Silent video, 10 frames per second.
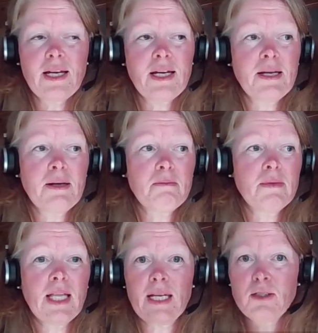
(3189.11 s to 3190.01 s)

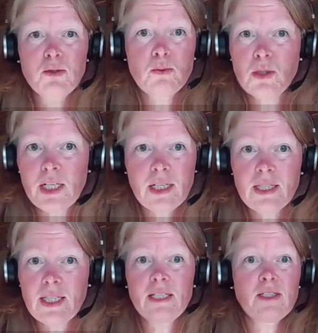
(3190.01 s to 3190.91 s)
They do work.
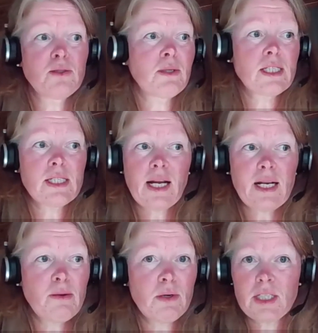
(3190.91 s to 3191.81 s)
They do
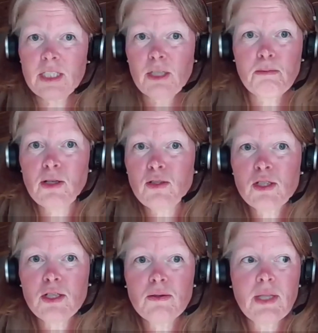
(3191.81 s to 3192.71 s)
exactly what they're
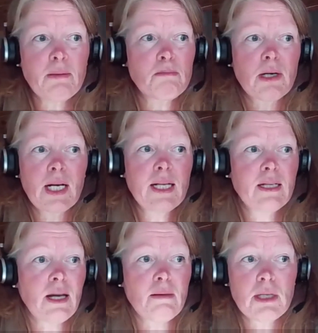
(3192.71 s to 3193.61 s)
supposed to do. They're
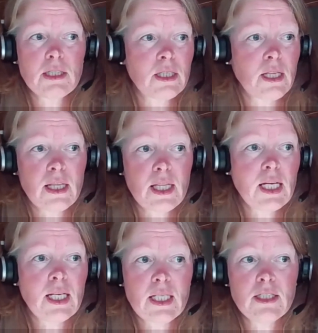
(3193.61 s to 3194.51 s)
brilliant. I measure the
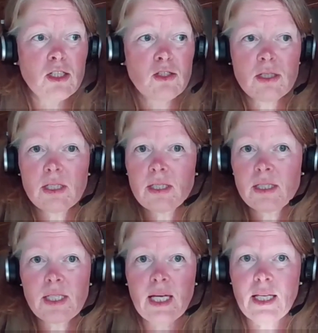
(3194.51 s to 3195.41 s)
thickness just to
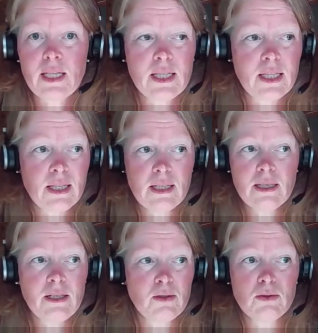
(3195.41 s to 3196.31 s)
say that
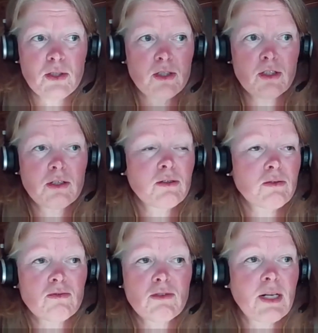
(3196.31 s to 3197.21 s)
you're doing
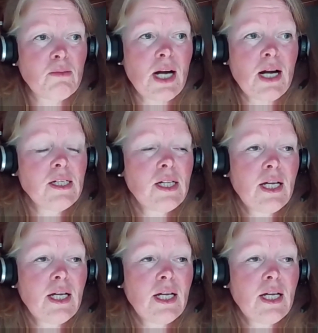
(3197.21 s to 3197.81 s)
really well.